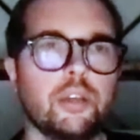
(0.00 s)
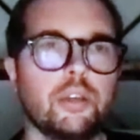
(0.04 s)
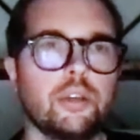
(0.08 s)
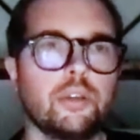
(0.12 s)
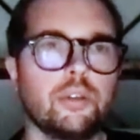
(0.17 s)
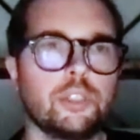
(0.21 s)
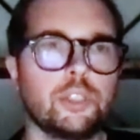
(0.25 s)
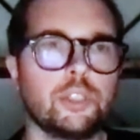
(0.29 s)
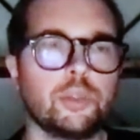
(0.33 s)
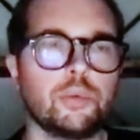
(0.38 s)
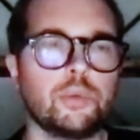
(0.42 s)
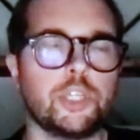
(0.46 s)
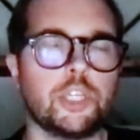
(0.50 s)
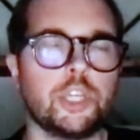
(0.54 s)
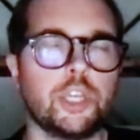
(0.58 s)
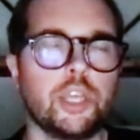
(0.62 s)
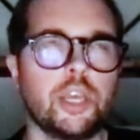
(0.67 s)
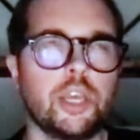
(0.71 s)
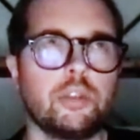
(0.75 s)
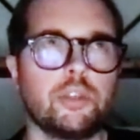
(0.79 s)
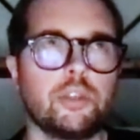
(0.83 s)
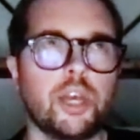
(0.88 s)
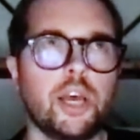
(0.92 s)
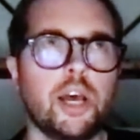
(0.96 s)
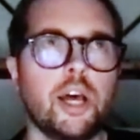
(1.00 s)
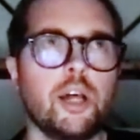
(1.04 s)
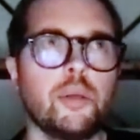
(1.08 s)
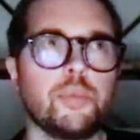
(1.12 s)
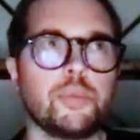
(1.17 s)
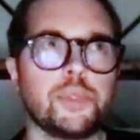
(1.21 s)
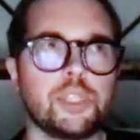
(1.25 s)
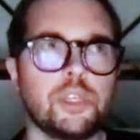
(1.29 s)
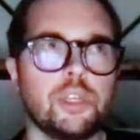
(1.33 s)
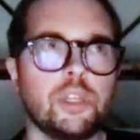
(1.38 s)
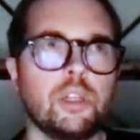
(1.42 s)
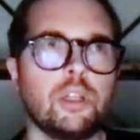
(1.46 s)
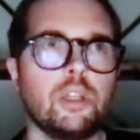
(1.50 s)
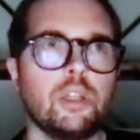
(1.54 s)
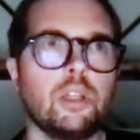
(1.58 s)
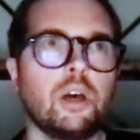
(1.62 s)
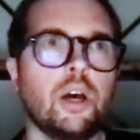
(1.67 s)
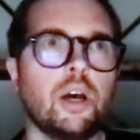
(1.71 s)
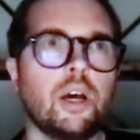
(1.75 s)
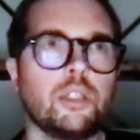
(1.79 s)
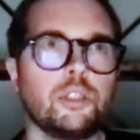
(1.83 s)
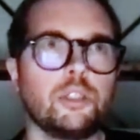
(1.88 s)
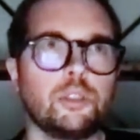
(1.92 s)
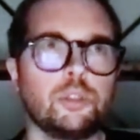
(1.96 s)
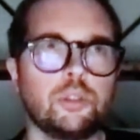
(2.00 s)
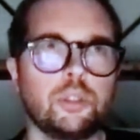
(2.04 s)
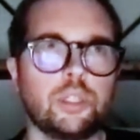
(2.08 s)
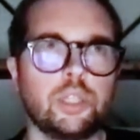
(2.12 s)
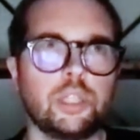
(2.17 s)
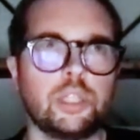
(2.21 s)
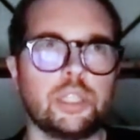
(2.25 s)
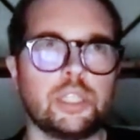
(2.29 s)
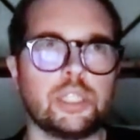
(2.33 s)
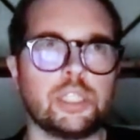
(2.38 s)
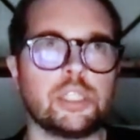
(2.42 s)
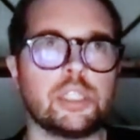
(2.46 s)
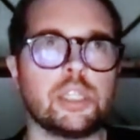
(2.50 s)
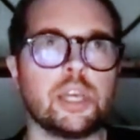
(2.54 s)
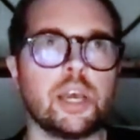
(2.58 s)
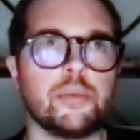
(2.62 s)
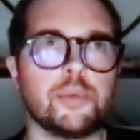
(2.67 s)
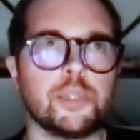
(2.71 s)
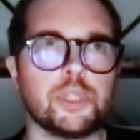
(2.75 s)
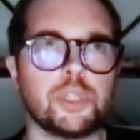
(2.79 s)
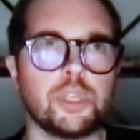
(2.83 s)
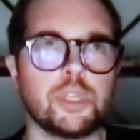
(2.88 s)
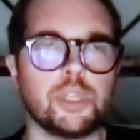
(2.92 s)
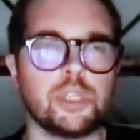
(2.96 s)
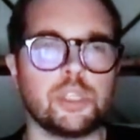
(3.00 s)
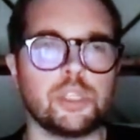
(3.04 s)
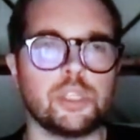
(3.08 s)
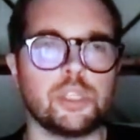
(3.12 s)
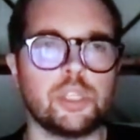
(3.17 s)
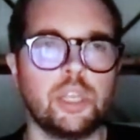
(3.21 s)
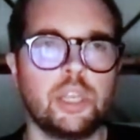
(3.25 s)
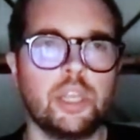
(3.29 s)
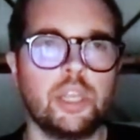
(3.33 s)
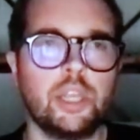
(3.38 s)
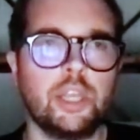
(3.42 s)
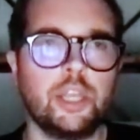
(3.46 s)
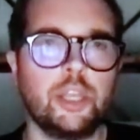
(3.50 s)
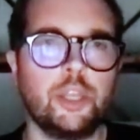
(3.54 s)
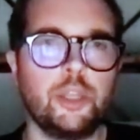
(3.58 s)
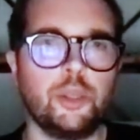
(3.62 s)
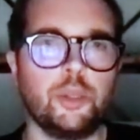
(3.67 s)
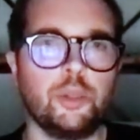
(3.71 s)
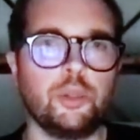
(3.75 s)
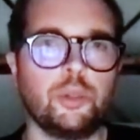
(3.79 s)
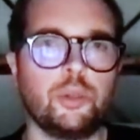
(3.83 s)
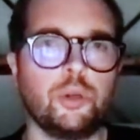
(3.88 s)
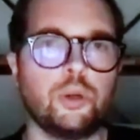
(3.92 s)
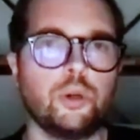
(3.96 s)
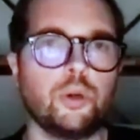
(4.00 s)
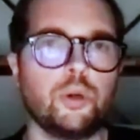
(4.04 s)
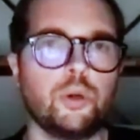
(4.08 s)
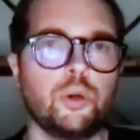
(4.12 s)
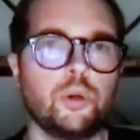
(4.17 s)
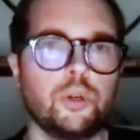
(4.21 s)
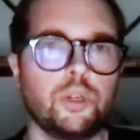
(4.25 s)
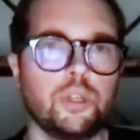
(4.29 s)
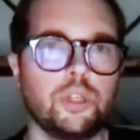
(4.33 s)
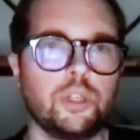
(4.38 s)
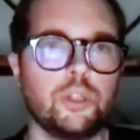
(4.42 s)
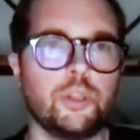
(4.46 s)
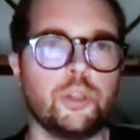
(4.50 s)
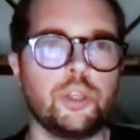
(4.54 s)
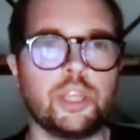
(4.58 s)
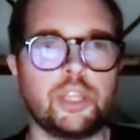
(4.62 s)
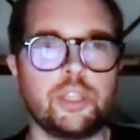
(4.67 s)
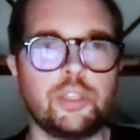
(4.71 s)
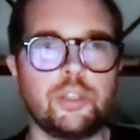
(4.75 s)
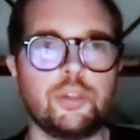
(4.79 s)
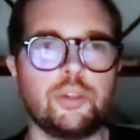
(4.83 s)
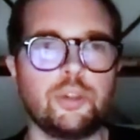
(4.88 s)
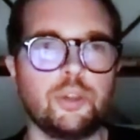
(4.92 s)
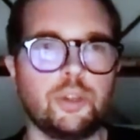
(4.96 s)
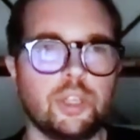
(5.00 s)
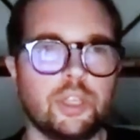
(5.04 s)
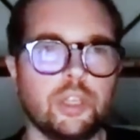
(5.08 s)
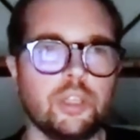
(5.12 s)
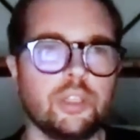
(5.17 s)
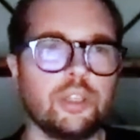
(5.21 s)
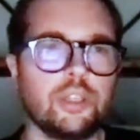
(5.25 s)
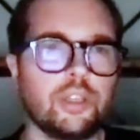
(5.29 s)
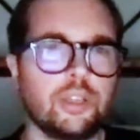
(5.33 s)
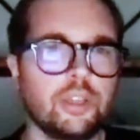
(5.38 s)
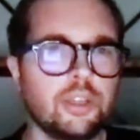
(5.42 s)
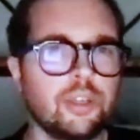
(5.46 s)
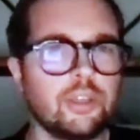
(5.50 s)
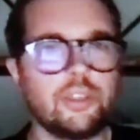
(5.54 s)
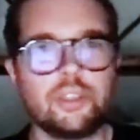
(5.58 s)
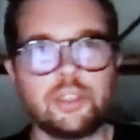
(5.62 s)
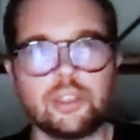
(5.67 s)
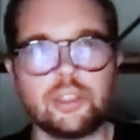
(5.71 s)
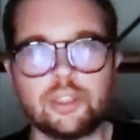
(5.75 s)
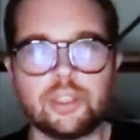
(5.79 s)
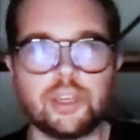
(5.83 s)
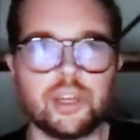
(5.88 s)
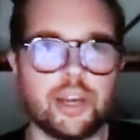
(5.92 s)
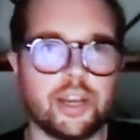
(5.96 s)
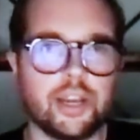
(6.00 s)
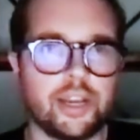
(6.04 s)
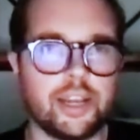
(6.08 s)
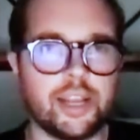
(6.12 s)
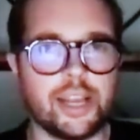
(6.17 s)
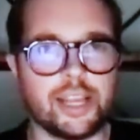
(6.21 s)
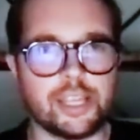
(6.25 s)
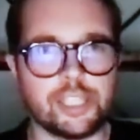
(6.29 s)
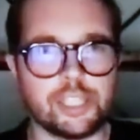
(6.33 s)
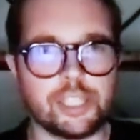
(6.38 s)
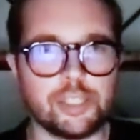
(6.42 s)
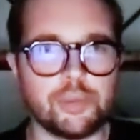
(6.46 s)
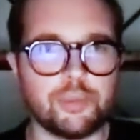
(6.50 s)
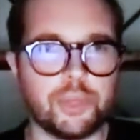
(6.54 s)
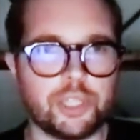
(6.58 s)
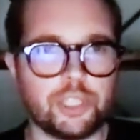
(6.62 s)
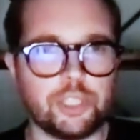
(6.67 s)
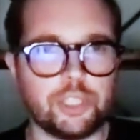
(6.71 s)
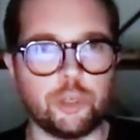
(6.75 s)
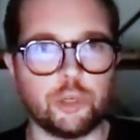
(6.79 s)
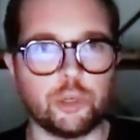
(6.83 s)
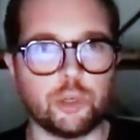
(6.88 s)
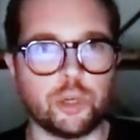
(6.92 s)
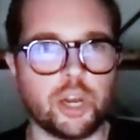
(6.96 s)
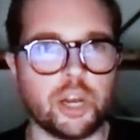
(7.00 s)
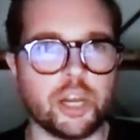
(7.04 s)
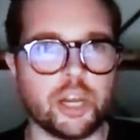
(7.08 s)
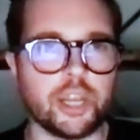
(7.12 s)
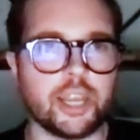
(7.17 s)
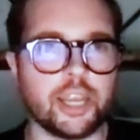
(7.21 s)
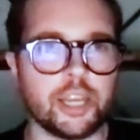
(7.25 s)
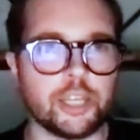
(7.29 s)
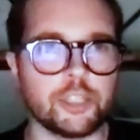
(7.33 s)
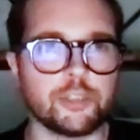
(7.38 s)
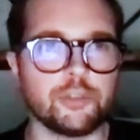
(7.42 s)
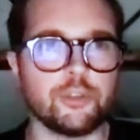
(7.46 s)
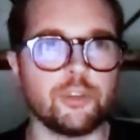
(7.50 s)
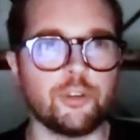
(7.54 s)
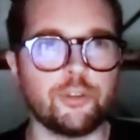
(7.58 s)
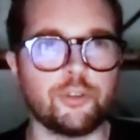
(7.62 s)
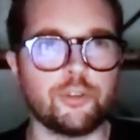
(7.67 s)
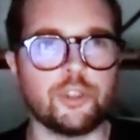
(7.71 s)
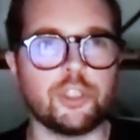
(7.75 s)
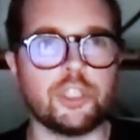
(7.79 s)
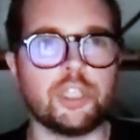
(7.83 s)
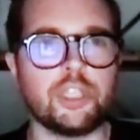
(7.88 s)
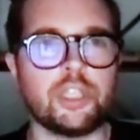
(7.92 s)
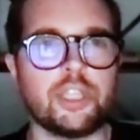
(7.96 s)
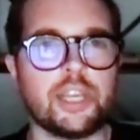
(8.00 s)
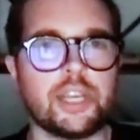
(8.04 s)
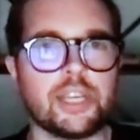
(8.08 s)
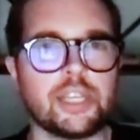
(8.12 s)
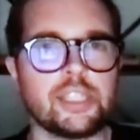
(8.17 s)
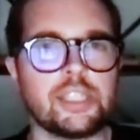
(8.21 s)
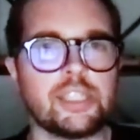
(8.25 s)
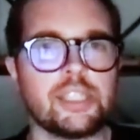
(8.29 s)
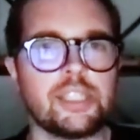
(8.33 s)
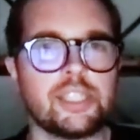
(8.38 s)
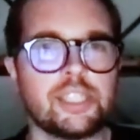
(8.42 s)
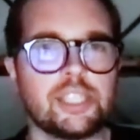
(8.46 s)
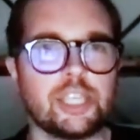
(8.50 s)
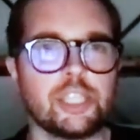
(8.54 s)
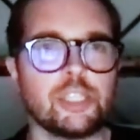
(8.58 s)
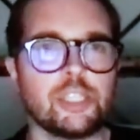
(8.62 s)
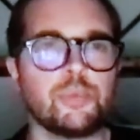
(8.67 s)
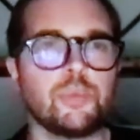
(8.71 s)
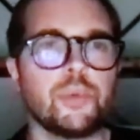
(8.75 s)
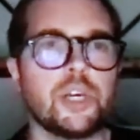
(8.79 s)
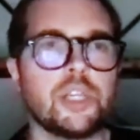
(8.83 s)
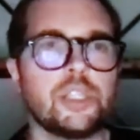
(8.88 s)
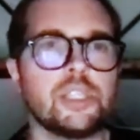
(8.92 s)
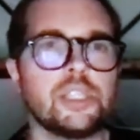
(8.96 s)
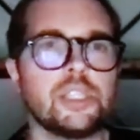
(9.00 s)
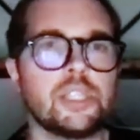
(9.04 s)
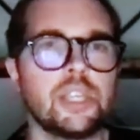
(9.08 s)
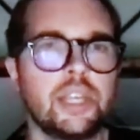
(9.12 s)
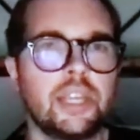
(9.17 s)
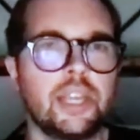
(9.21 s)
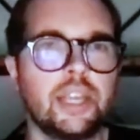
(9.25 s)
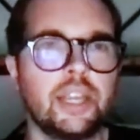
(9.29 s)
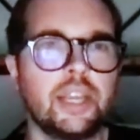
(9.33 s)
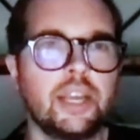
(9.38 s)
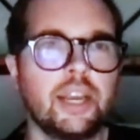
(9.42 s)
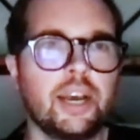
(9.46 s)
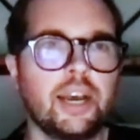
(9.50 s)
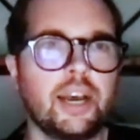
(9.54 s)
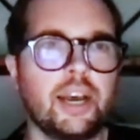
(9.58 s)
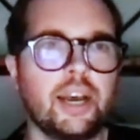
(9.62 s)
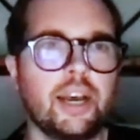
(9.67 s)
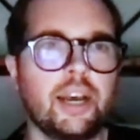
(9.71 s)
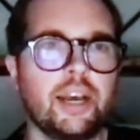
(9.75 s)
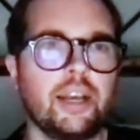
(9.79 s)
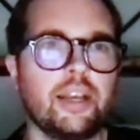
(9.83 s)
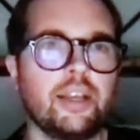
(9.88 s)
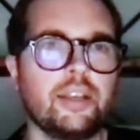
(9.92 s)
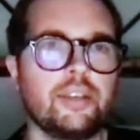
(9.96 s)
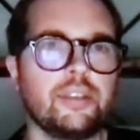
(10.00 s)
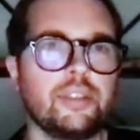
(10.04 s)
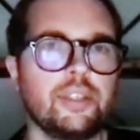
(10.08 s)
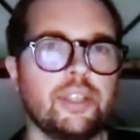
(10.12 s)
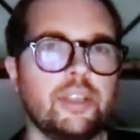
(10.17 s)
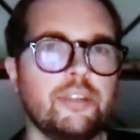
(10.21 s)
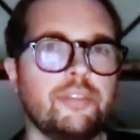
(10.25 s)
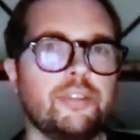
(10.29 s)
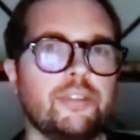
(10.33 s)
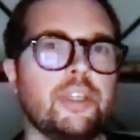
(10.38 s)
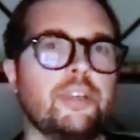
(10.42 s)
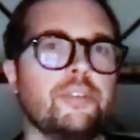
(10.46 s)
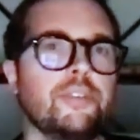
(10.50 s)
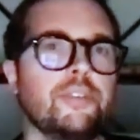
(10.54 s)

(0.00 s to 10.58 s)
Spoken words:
Which again helps a lot during these times because you can kind of estimate your cash flow for the next 6 months, even if